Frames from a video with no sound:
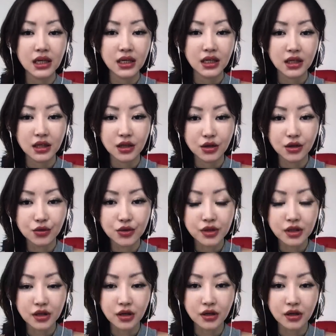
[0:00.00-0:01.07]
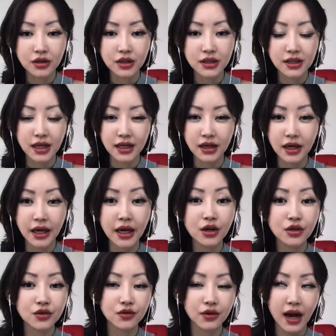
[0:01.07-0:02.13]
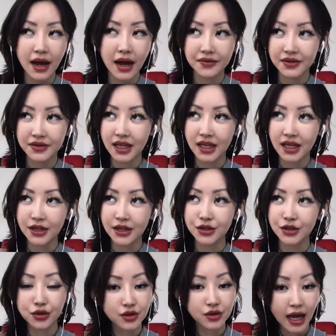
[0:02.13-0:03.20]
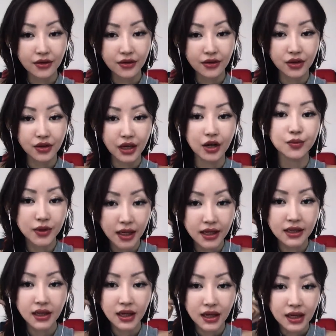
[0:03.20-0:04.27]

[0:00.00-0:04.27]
He used uh, this like aircraft that shoots down the airplane.